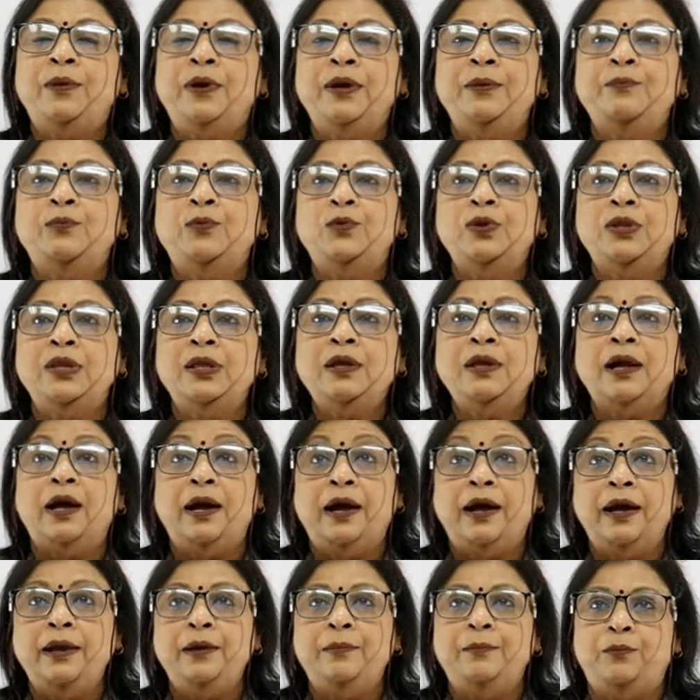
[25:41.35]
By imposing
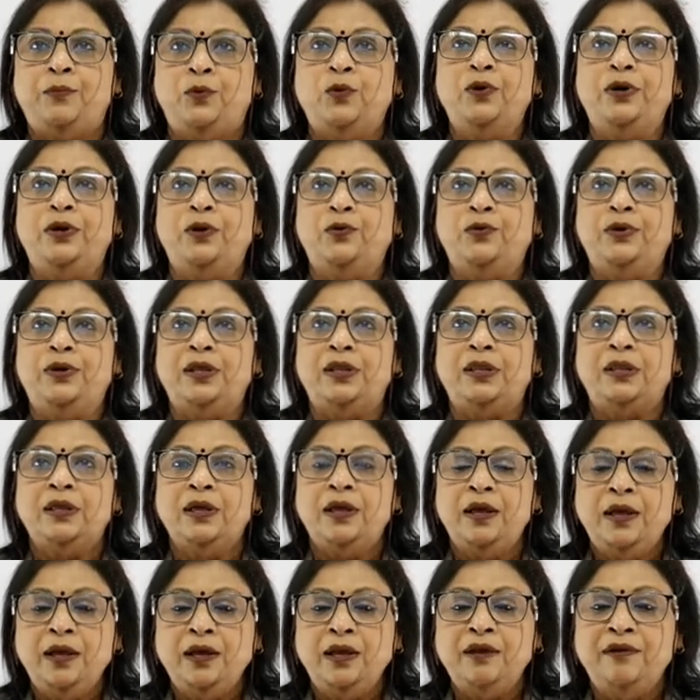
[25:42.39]
high import duties.
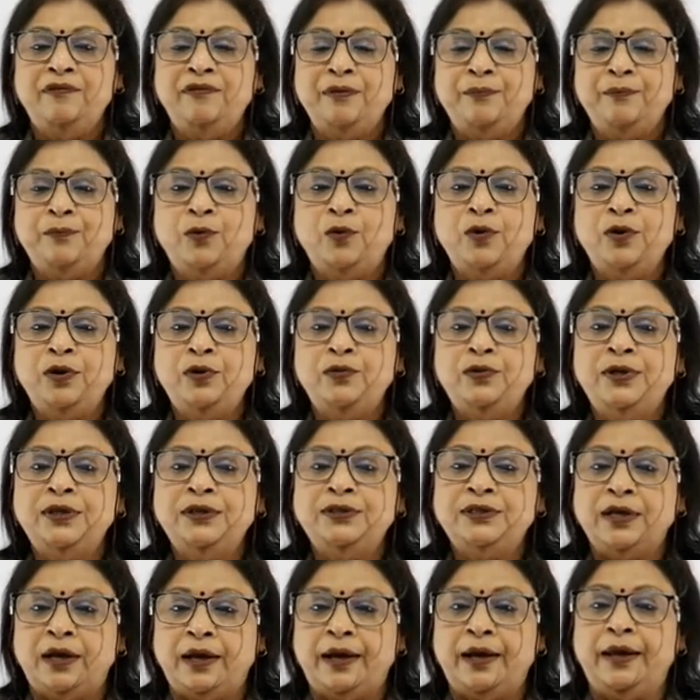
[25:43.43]
If import
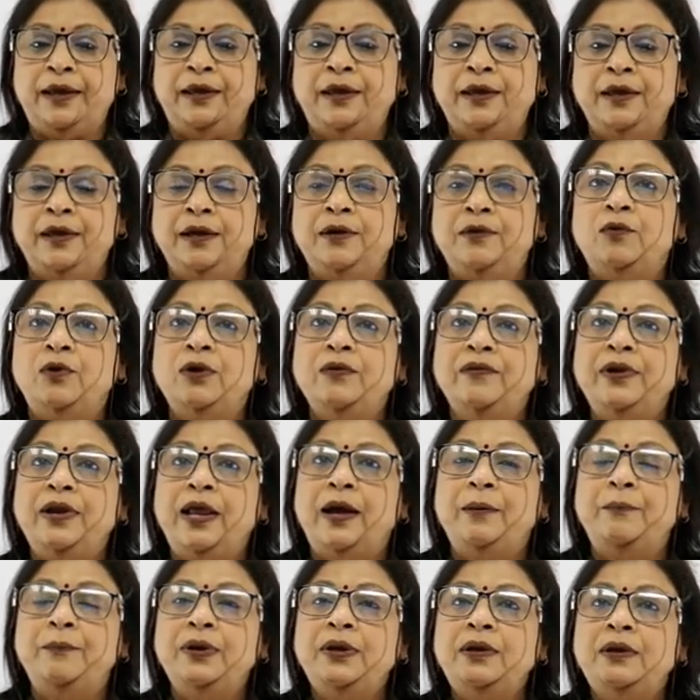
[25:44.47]
duties are high, what will
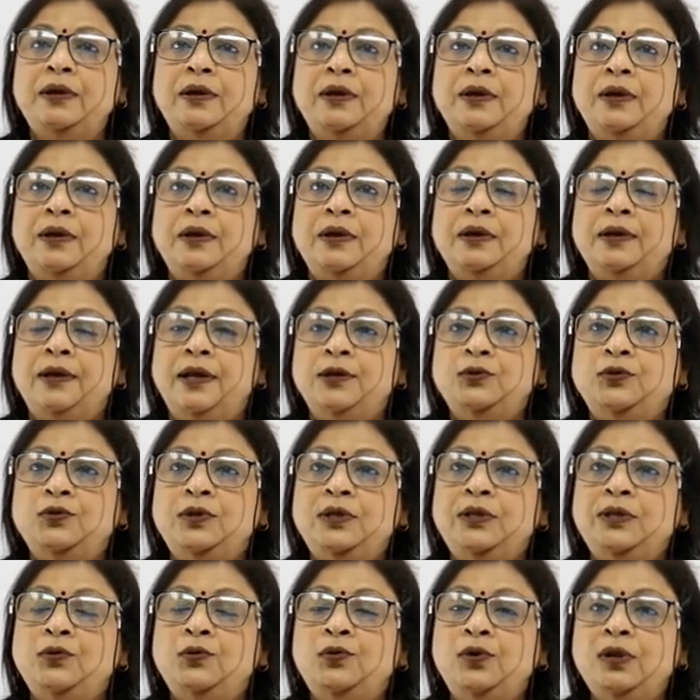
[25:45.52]
happen?
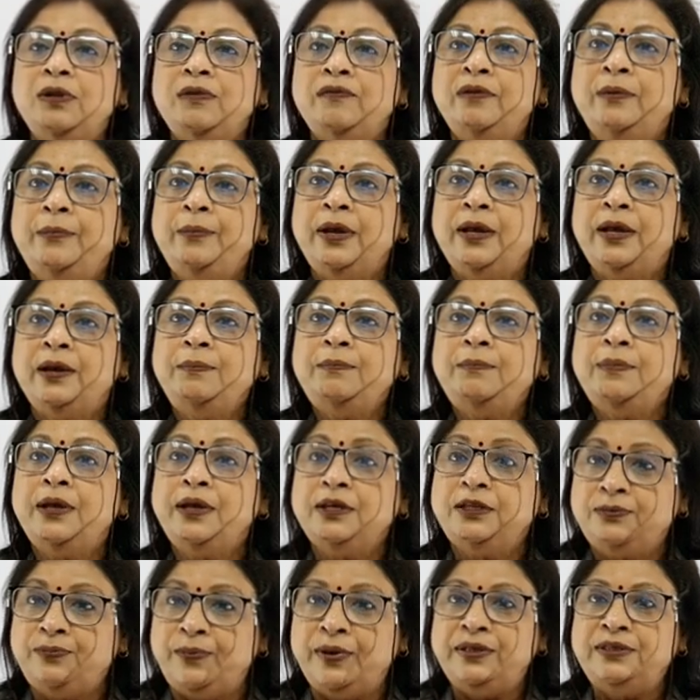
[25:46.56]
Naturally, the goods will become
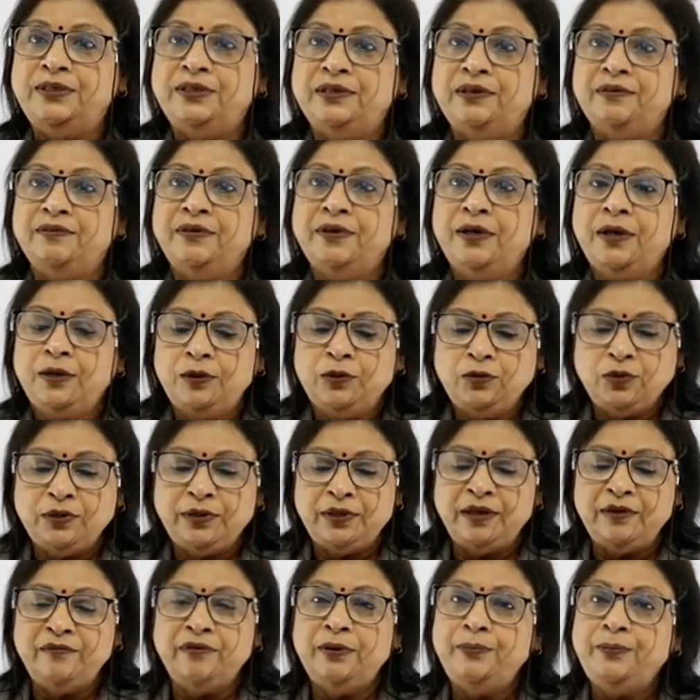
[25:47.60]
expensive. So
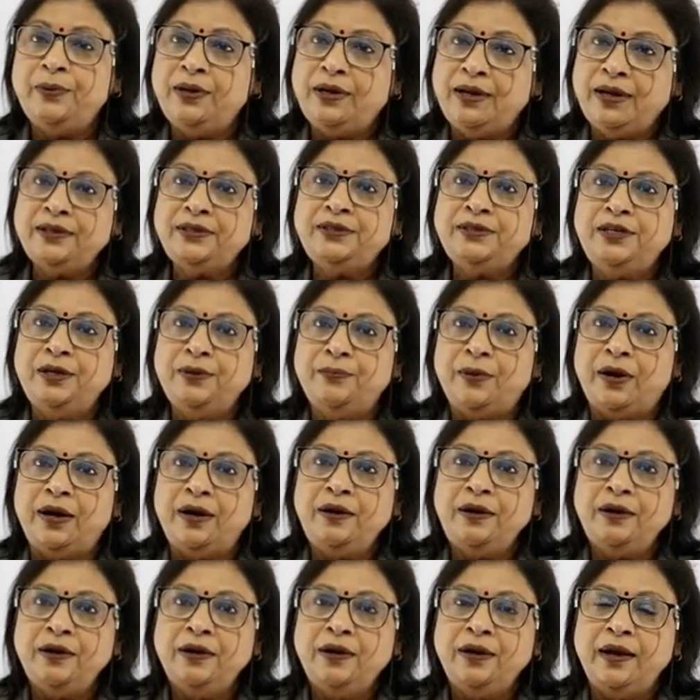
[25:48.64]
there will be less
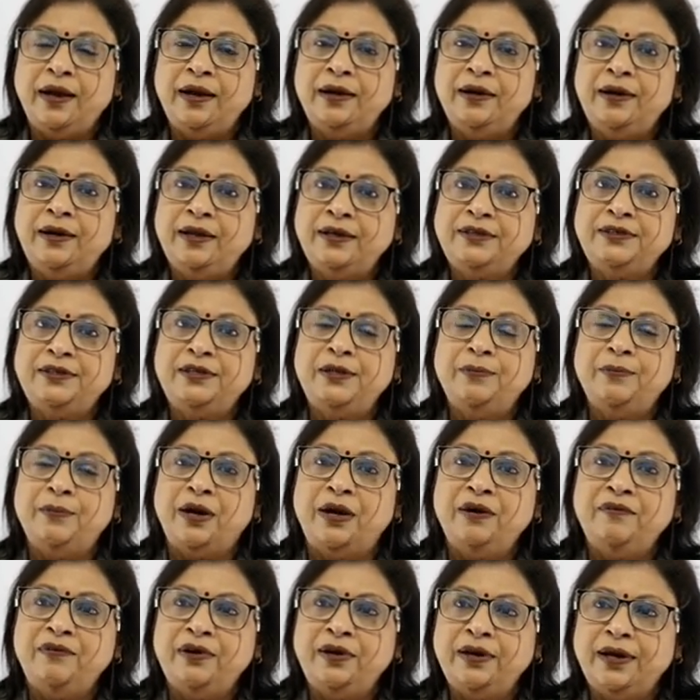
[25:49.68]
demand and less
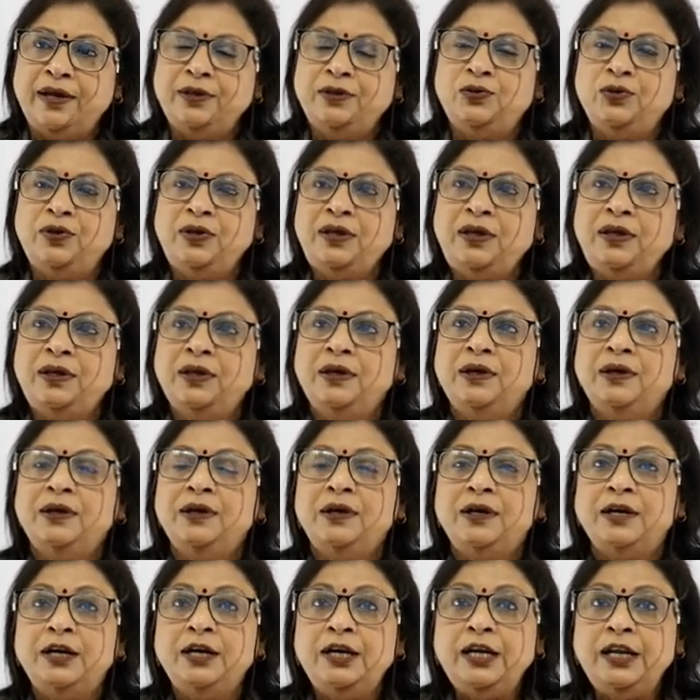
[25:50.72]
demand will naturally
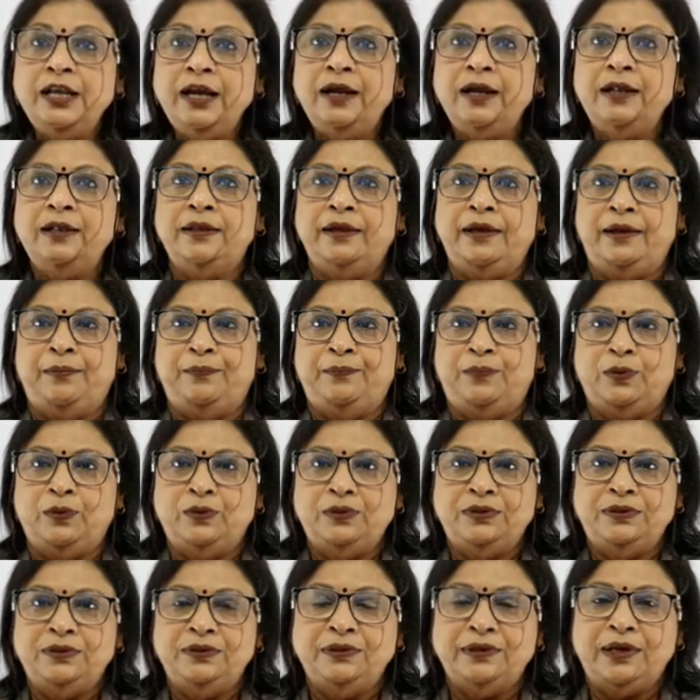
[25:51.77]
curtail the
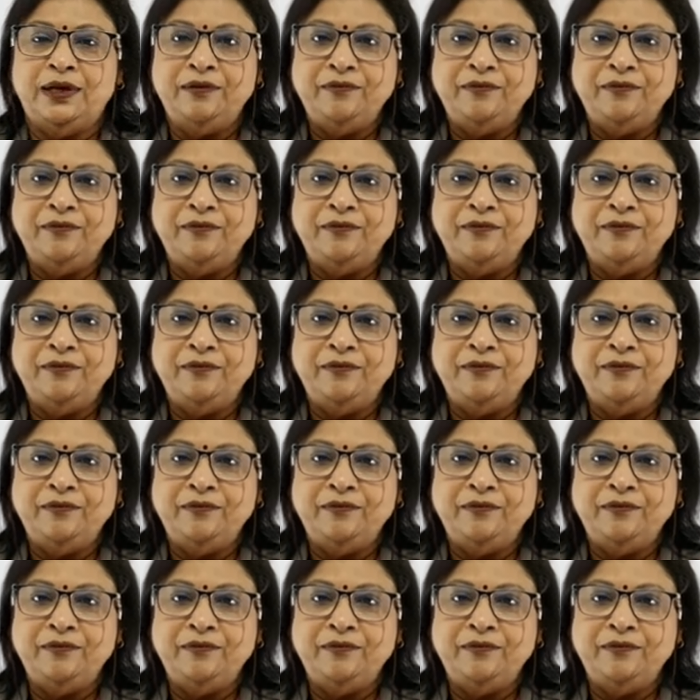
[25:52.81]
imports.